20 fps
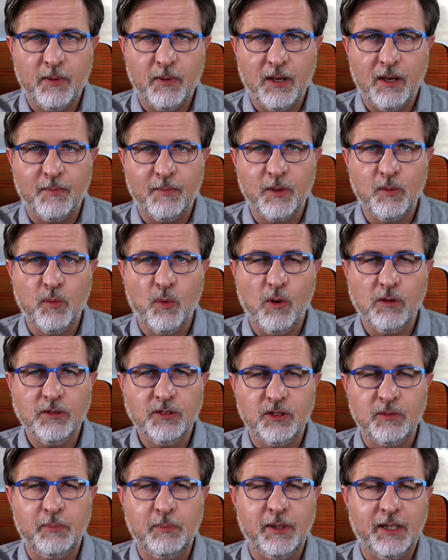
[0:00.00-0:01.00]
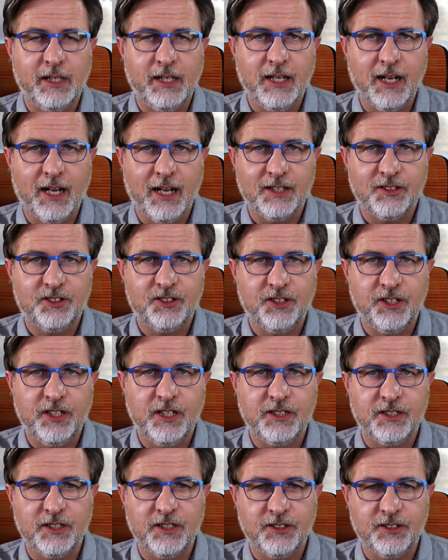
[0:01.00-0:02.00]
and we want to be as
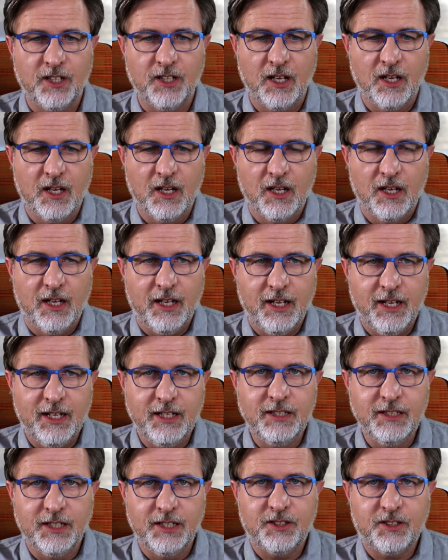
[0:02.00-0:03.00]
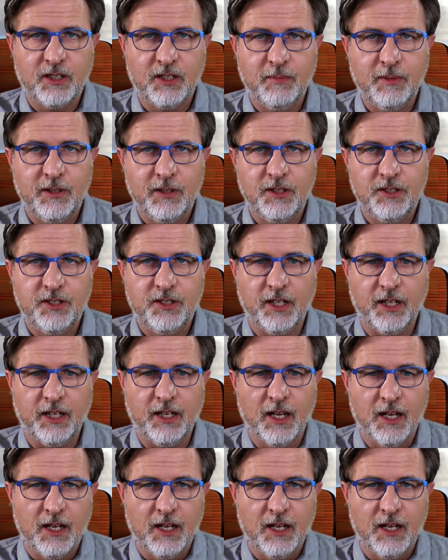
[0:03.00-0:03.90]
Jesus in this community,